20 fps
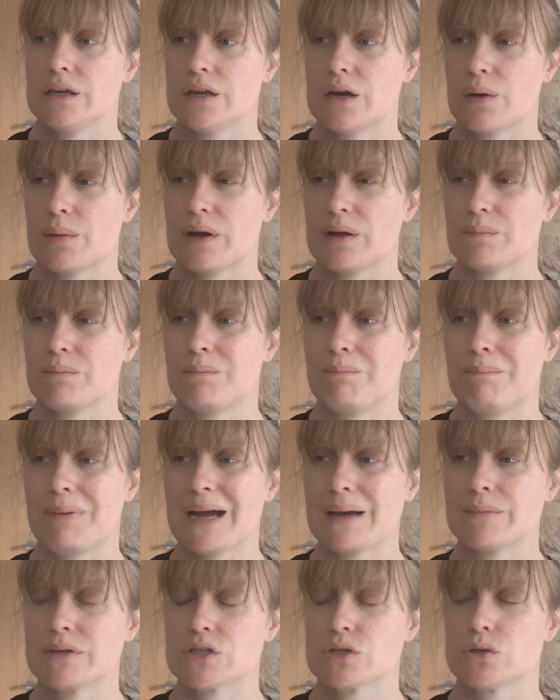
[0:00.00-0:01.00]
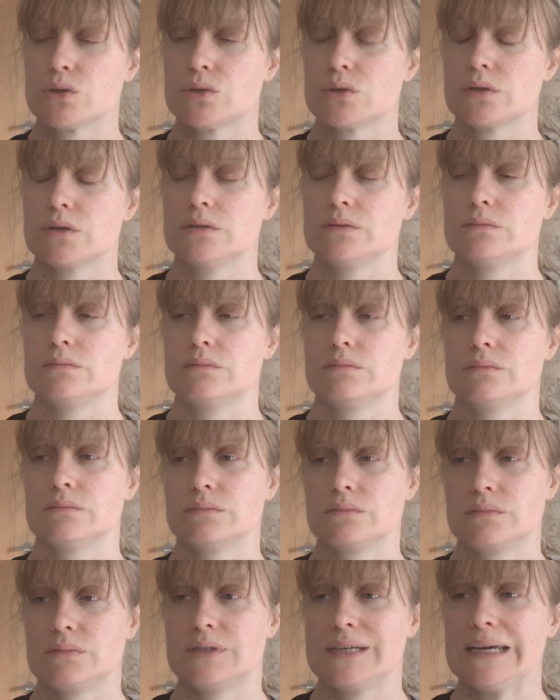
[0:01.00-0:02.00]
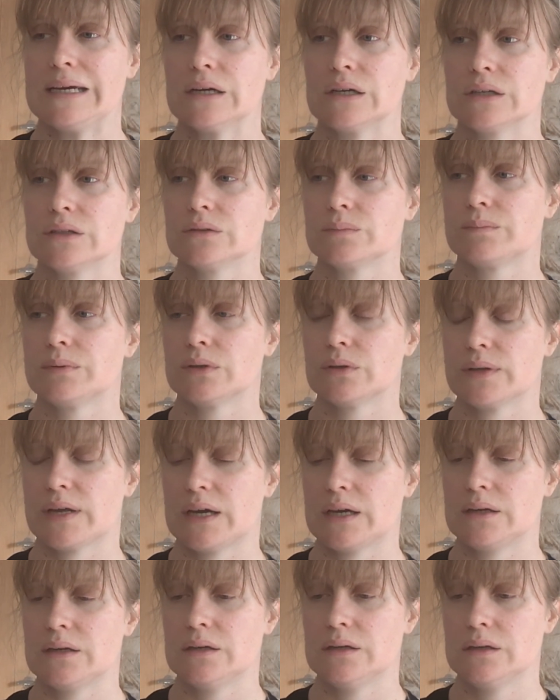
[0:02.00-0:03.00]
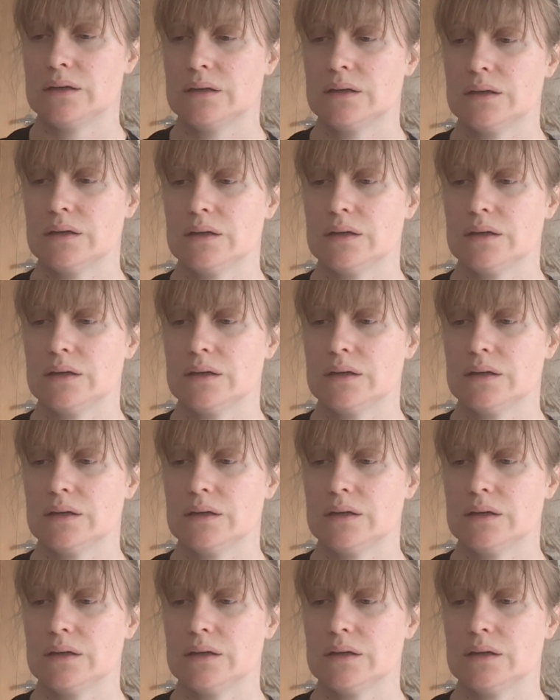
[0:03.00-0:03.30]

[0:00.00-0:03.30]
I'll bite my tongue and deal, but then